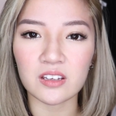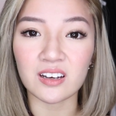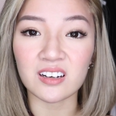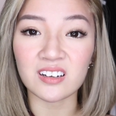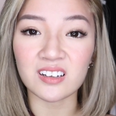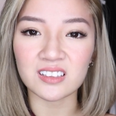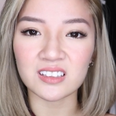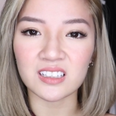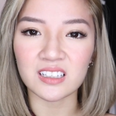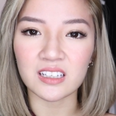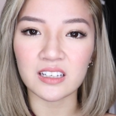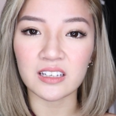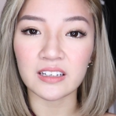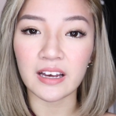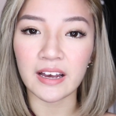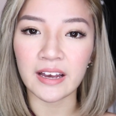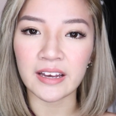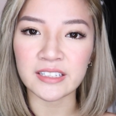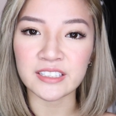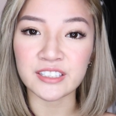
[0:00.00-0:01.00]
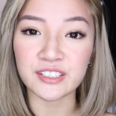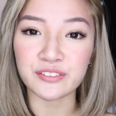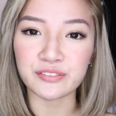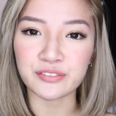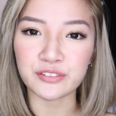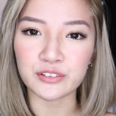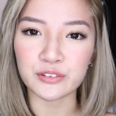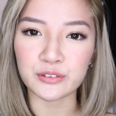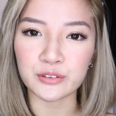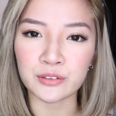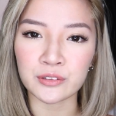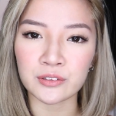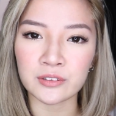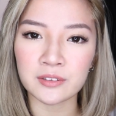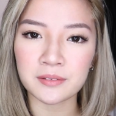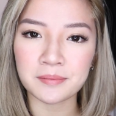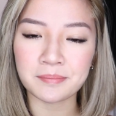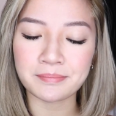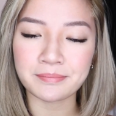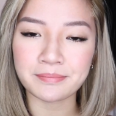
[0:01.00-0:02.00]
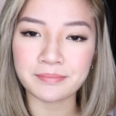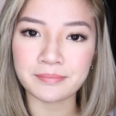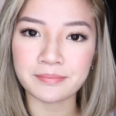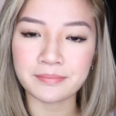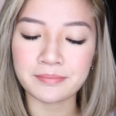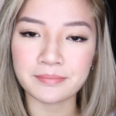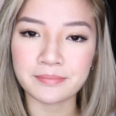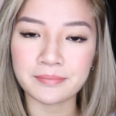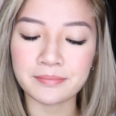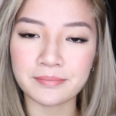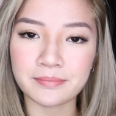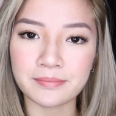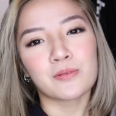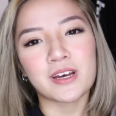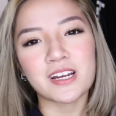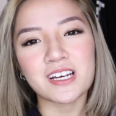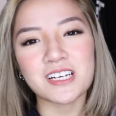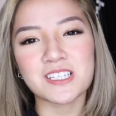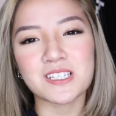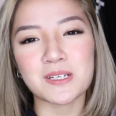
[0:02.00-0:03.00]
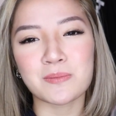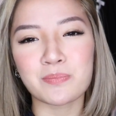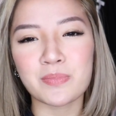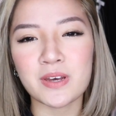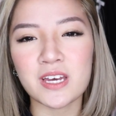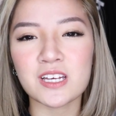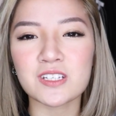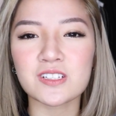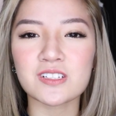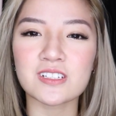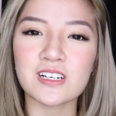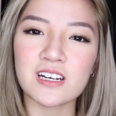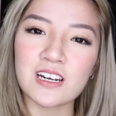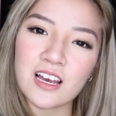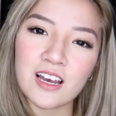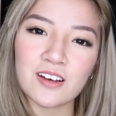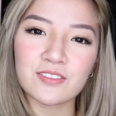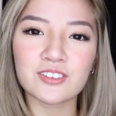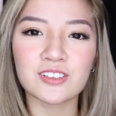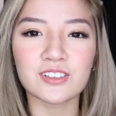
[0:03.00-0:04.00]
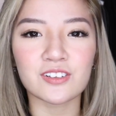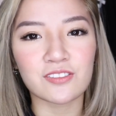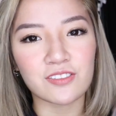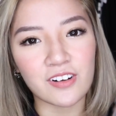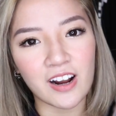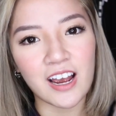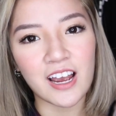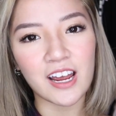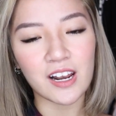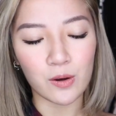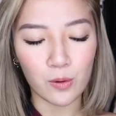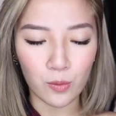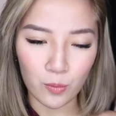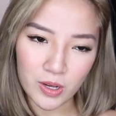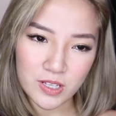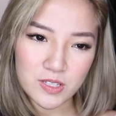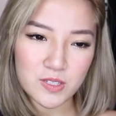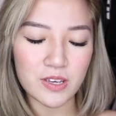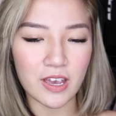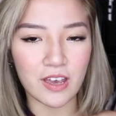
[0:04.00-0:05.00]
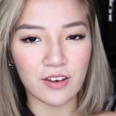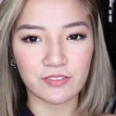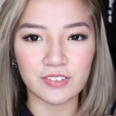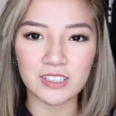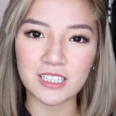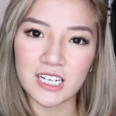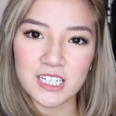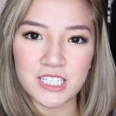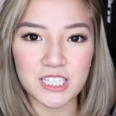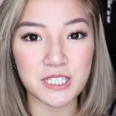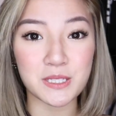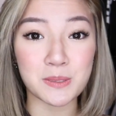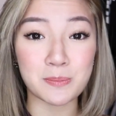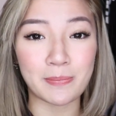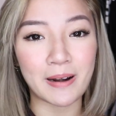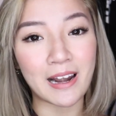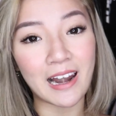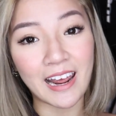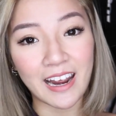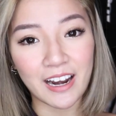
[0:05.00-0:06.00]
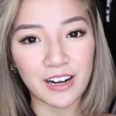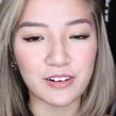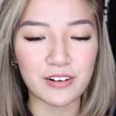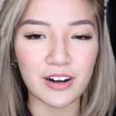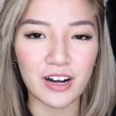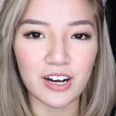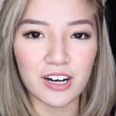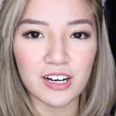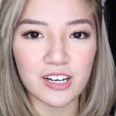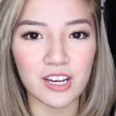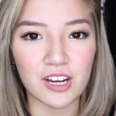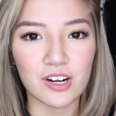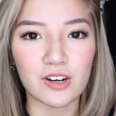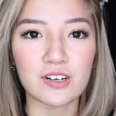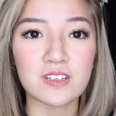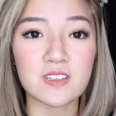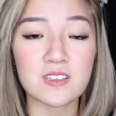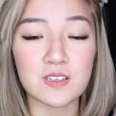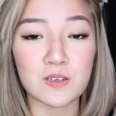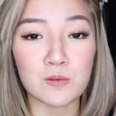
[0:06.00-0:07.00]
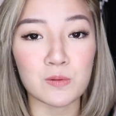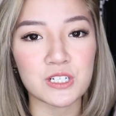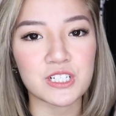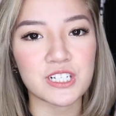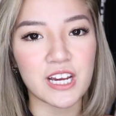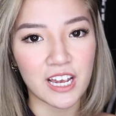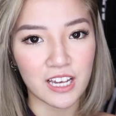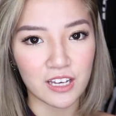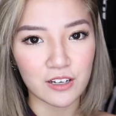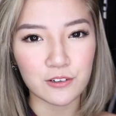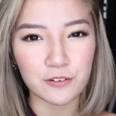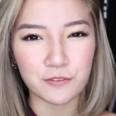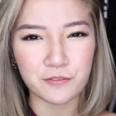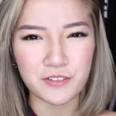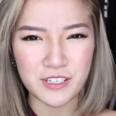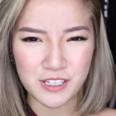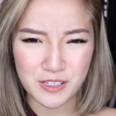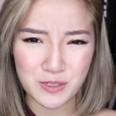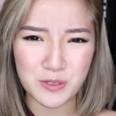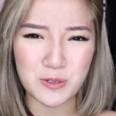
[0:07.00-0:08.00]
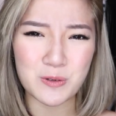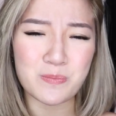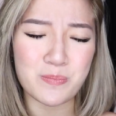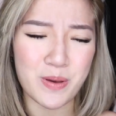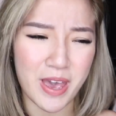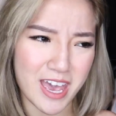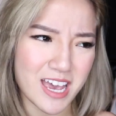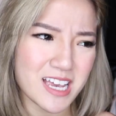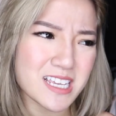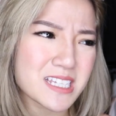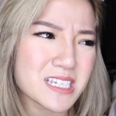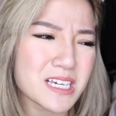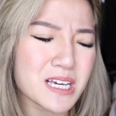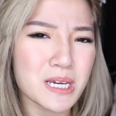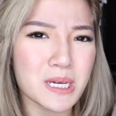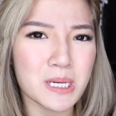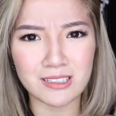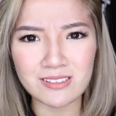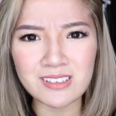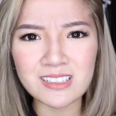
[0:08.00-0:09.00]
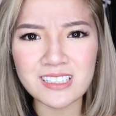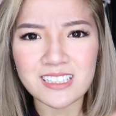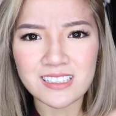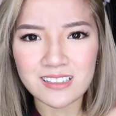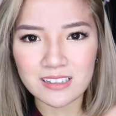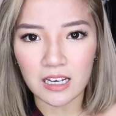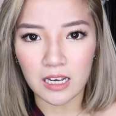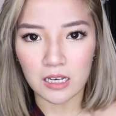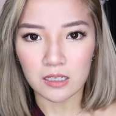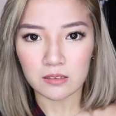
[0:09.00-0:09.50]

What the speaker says: you're not taking ID photo. Whether it's a bit to the left, to the right, or whatsoever, just play around, see which angle fits you best. Don't just